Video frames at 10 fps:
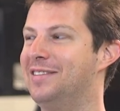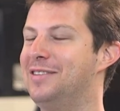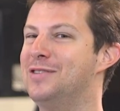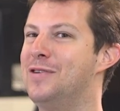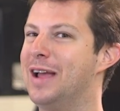
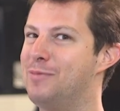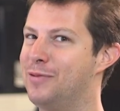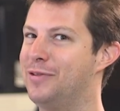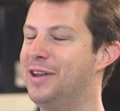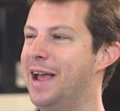That's your vocab
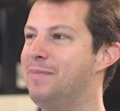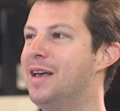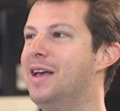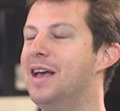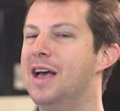word for the day.
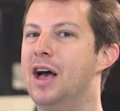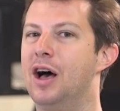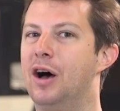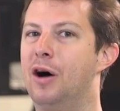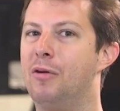
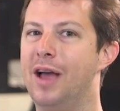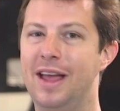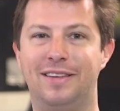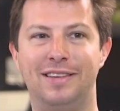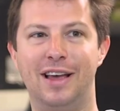All
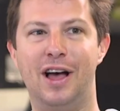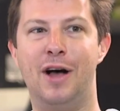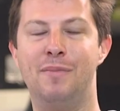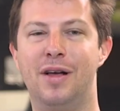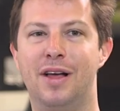right.
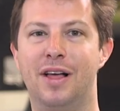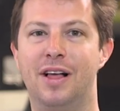Um,